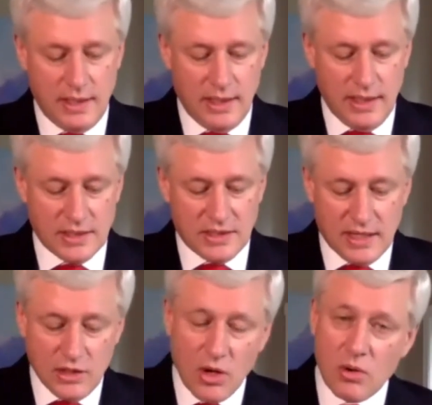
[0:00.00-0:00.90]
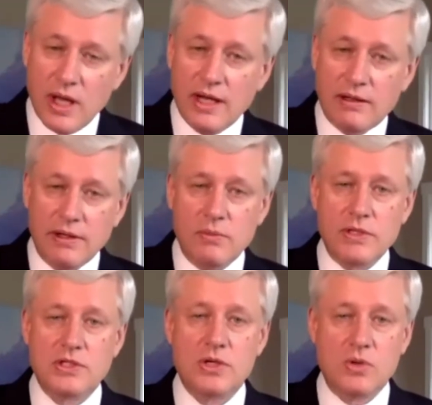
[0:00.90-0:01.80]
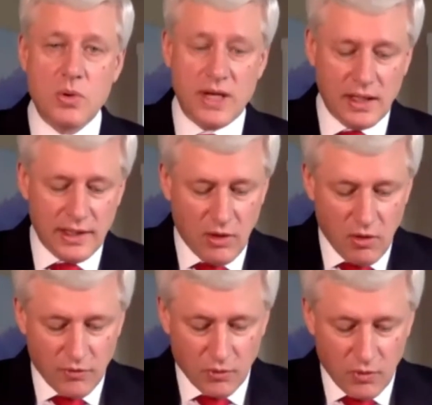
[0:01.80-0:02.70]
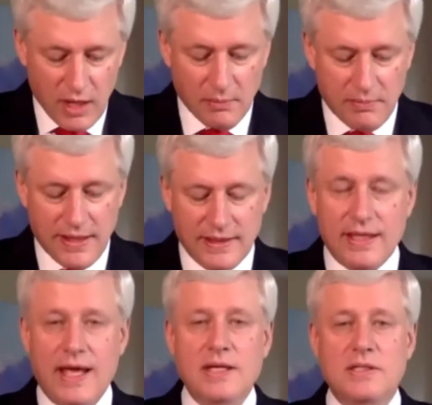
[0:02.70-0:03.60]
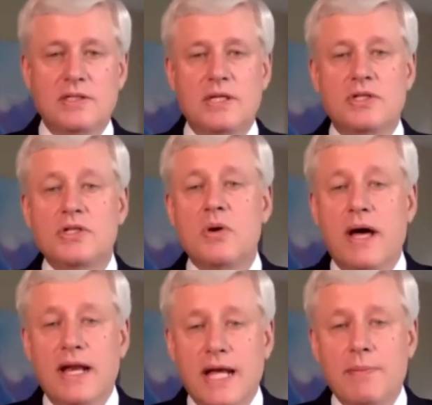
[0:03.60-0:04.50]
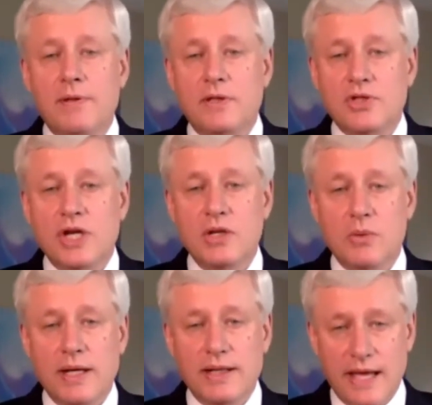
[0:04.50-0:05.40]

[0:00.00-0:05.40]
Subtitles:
is that no country was so quickly overwhelmed by the cases and so unable to genuinely